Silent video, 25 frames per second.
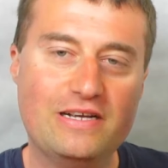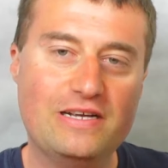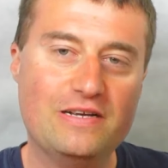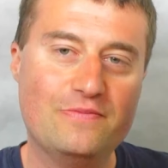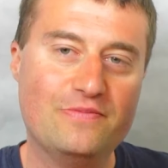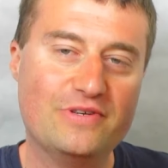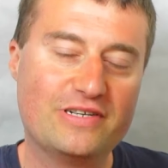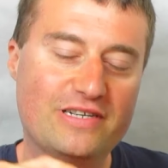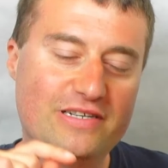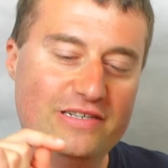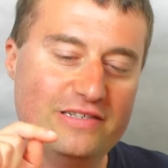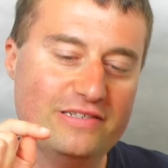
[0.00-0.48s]

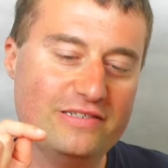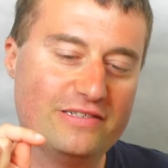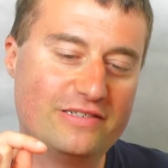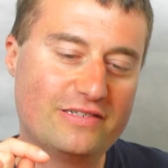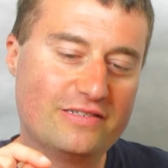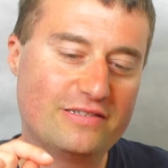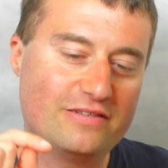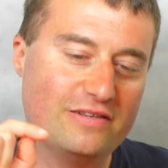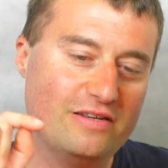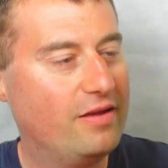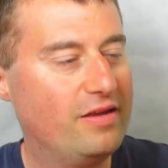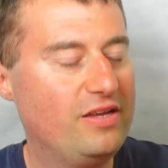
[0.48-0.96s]

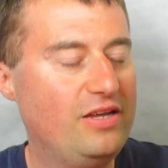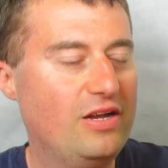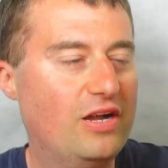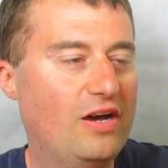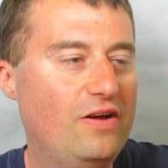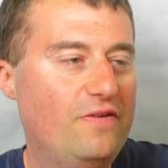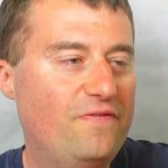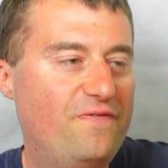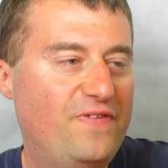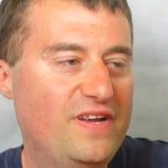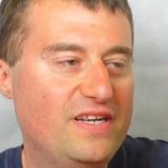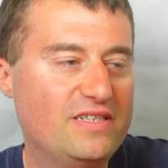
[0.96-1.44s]
because you
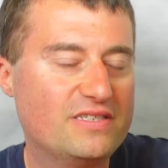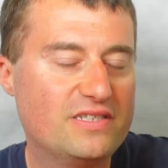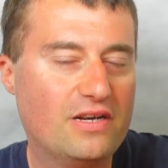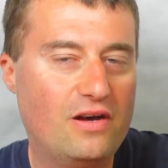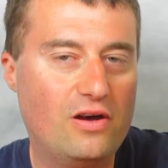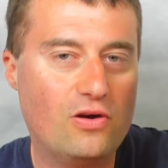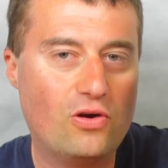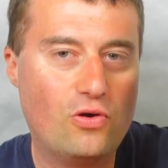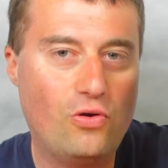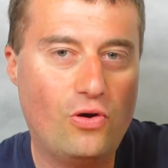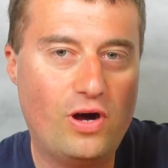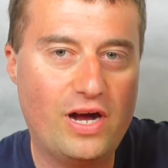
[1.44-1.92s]
know things
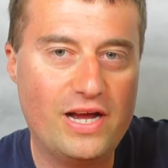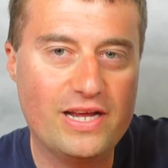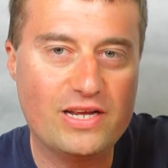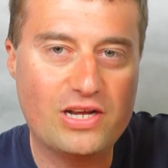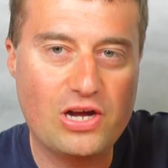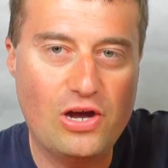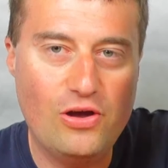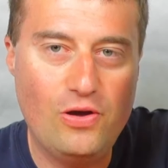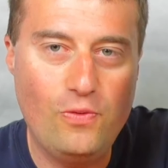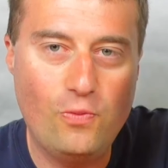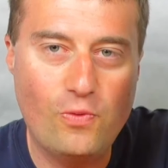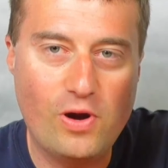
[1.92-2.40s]
aren't quite
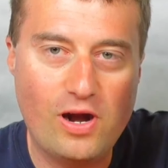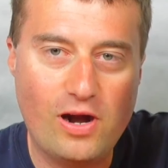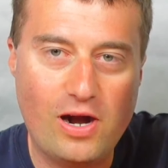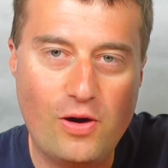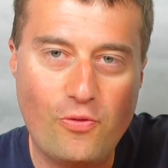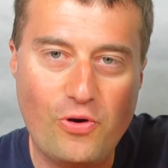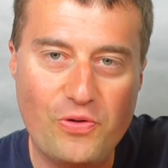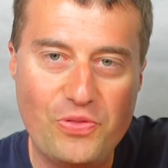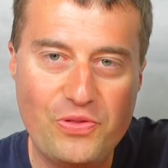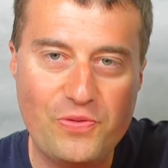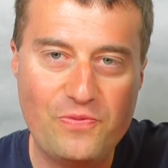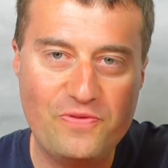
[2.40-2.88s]
going where I
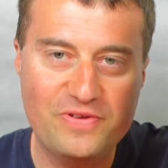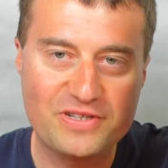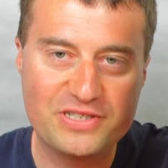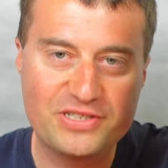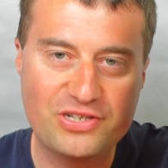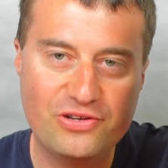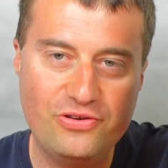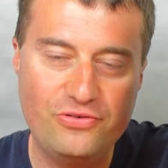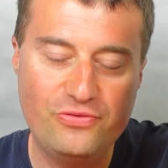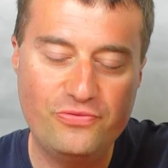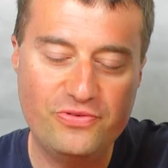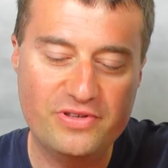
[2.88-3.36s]
want them with
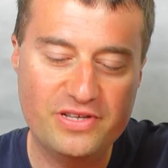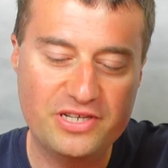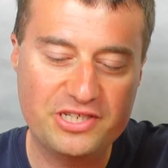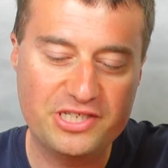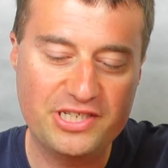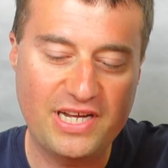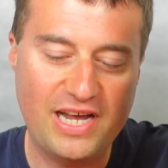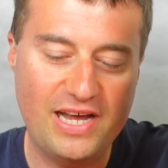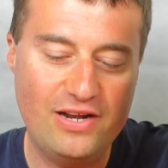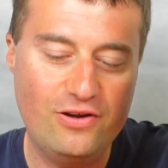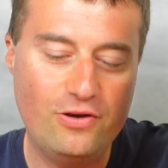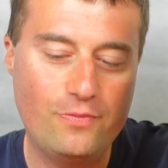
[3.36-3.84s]
this
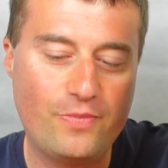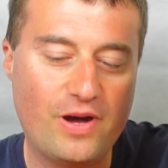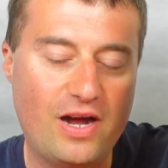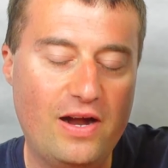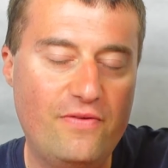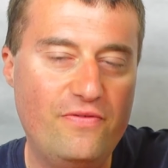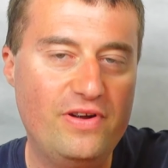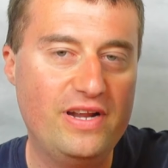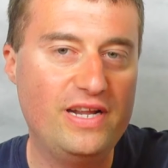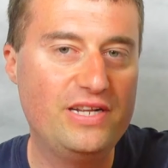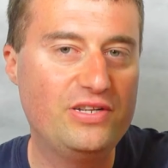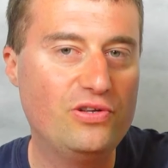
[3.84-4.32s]
channel, but I
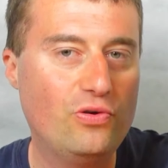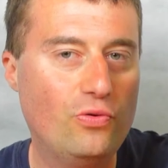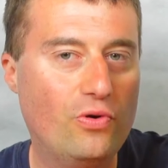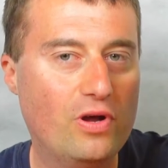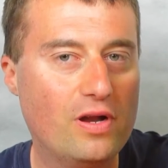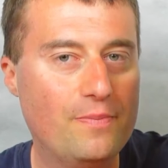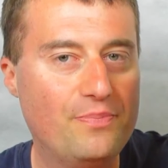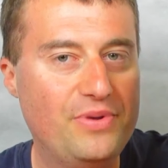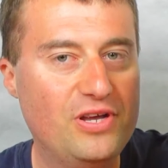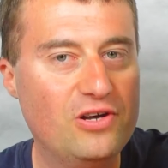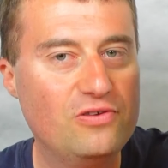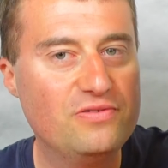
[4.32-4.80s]
really do want
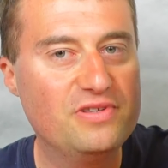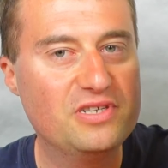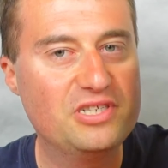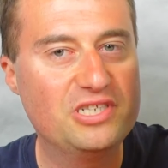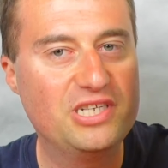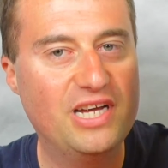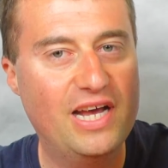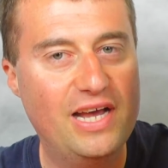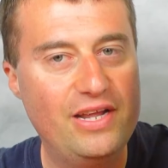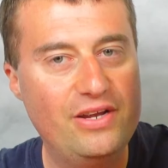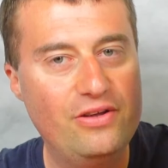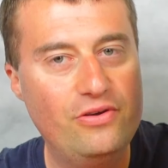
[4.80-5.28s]
to build this
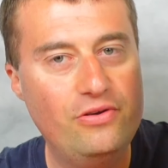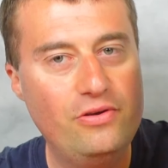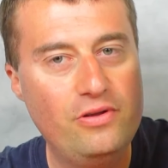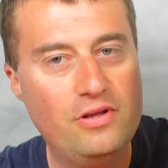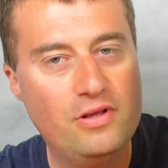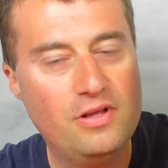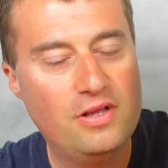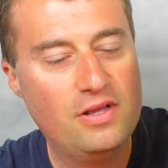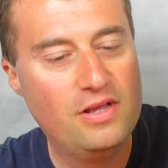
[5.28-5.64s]
channel,